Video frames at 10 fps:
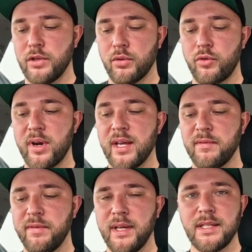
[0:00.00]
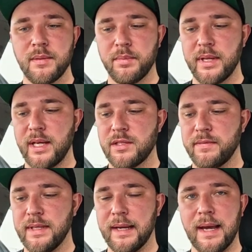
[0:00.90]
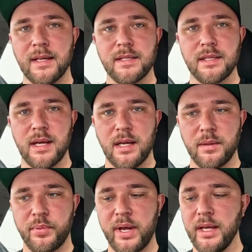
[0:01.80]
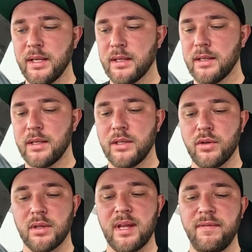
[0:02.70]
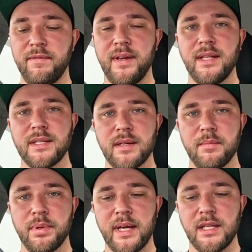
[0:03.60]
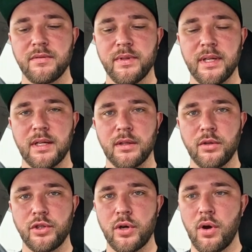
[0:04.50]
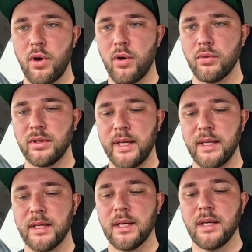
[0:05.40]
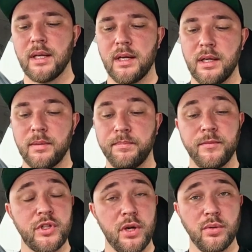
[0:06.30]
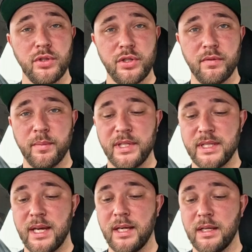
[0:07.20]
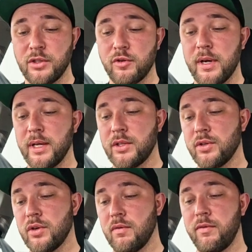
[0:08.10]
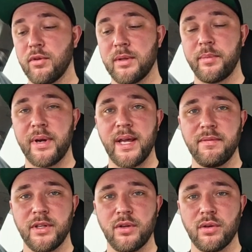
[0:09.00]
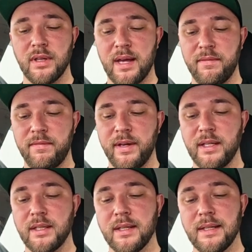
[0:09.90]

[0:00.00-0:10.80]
your right feet plays with the gas and the brake, your left feet plays with the clutch only. Don't do a mistake trying to go for the brake with your left feet.